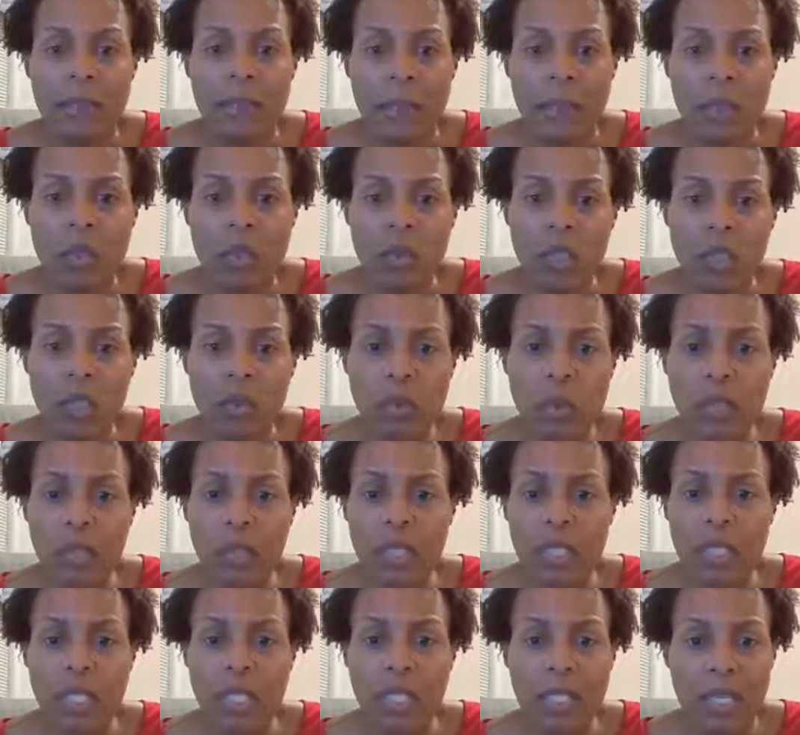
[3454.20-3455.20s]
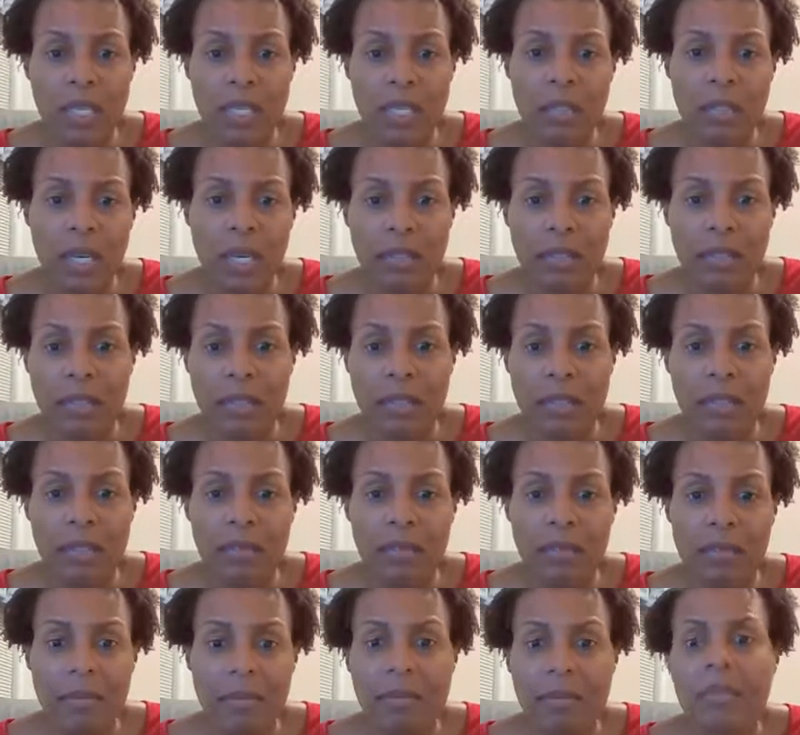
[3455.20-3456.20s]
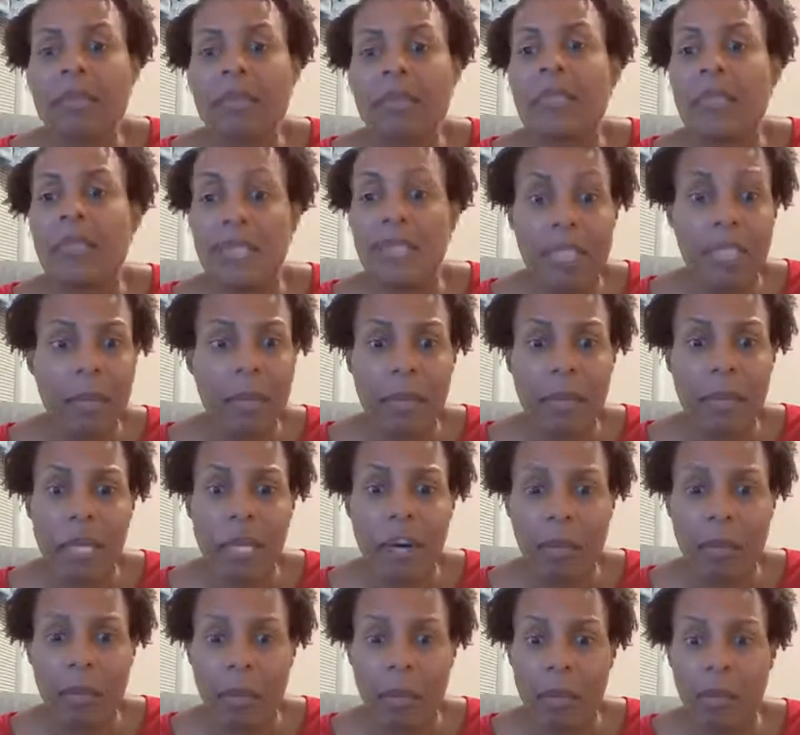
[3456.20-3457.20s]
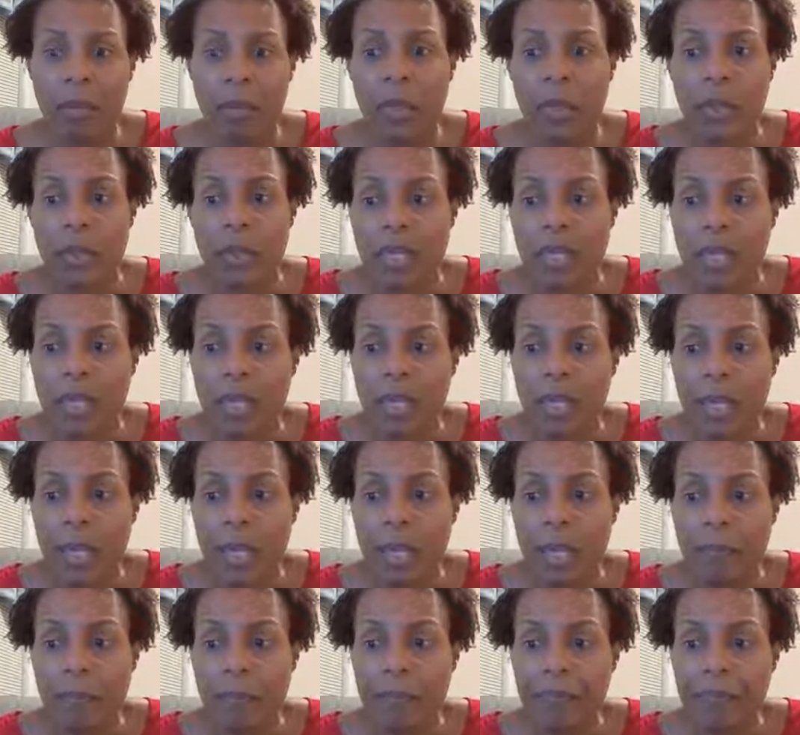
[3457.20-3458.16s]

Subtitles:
much posting, because I since I've been at home, I've been posting a lot.